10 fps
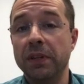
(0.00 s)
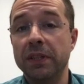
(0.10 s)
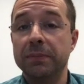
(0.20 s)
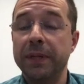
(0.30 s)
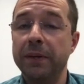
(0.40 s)

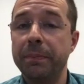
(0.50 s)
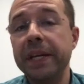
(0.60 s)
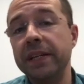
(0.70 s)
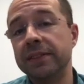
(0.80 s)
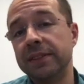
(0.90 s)
as many
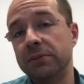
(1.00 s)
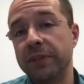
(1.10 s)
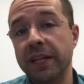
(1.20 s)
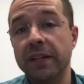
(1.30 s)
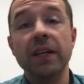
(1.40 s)
opinions as you
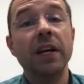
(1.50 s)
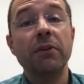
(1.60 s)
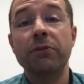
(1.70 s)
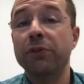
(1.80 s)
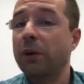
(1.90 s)
can
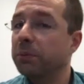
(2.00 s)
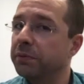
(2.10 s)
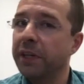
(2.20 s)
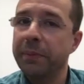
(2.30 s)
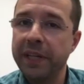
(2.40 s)
from the
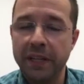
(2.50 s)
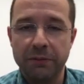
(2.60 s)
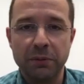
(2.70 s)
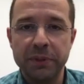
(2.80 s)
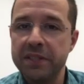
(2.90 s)
very beginning,
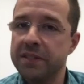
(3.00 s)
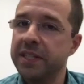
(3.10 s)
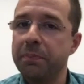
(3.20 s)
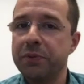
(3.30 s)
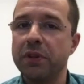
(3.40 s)
from the
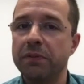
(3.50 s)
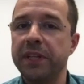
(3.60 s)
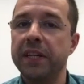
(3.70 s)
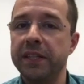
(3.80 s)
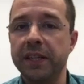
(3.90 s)
inception of the
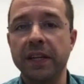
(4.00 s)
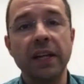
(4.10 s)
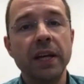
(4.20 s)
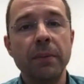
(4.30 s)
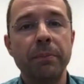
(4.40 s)
idea.
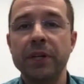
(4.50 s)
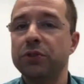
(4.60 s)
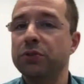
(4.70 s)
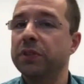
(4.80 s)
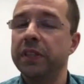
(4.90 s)
Make
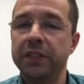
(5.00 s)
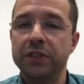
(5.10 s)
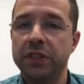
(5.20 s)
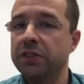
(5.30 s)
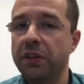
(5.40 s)
sure that the
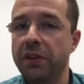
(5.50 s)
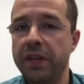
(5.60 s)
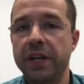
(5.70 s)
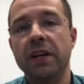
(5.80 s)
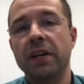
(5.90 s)
engineers are
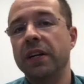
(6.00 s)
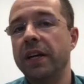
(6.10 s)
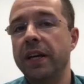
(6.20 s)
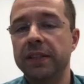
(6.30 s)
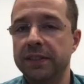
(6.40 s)
there,
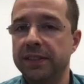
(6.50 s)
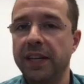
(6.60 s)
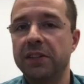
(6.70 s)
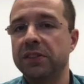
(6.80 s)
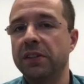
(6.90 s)
and
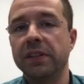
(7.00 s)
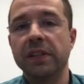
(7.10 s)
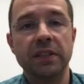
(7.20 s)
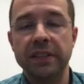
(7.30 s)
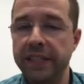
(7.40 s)
designers are there,
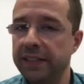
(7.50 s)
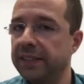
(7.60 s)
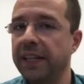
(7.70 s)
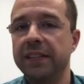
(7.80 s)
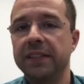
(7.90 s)
and data
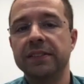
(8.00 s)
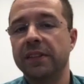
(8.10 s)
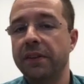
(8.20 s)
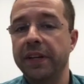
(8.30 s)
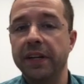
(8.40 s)
scientists
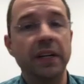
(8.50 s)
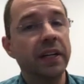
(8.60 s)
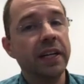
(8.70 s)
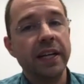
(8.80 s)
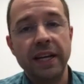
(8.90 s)
are there.
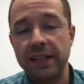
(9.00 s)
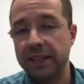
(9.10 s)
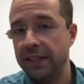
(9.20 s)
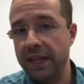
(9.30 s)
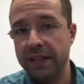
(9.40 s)

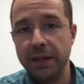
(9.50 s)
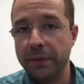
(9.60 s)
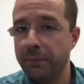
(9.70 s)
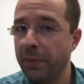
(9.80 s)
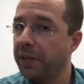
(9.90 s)
And
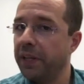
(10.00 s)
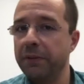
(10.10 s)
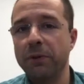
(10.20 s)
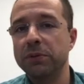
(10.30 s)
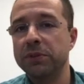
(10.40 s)
the marketing
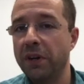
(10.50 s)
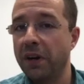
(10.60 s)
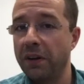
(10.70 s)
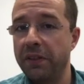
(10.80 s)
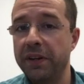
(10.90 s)
folks
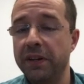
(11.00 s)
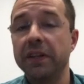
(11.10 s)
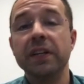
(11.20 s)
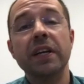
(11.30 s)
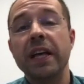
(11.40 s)
are
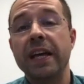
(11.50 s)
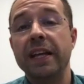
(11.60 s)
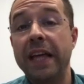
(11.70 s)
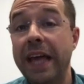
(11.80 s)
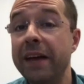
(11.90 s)
there,
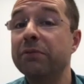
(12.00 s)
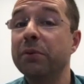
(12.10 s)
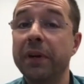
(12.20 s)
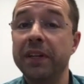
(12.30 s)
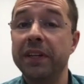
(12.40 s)
and
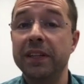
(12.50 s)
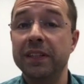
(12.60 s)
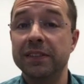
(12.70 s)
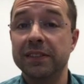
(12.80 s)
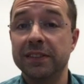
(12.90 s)
everybody
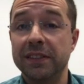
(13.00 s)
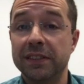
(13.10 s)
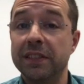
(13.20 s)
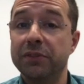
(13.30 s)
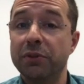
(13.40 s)
is
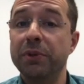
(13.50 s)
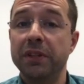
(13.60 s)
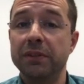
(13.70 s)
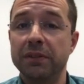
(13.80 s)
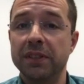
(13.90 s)

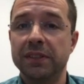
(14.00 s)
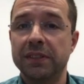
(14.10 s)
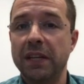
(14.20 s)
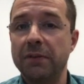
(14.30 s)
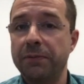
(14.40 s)
contributing to this
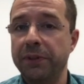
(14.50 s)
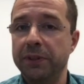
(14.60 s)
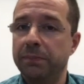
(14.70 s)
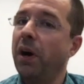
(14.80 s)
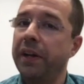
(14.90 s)
and
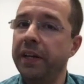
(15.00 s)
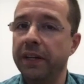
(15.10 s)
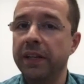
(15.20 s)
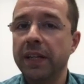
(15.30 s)
feels bought in.